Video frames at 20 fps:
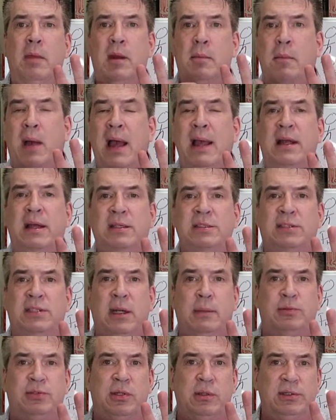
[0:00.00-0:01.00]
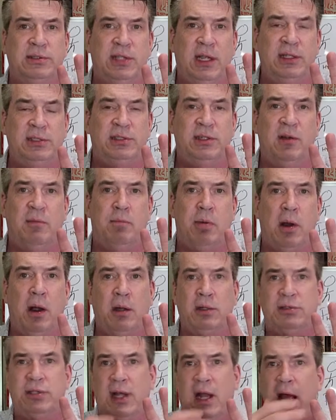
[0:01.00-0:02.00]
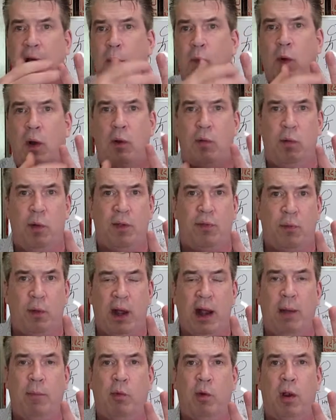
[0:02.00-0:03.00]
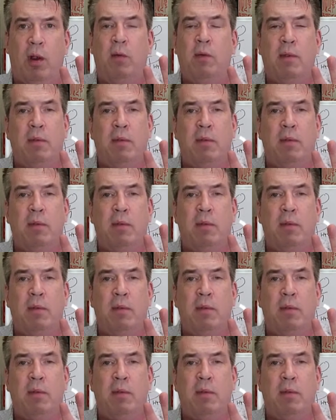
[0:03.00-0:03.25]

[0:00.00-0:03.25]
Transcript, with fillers: in my conceptualization of parts that I work with when I'm working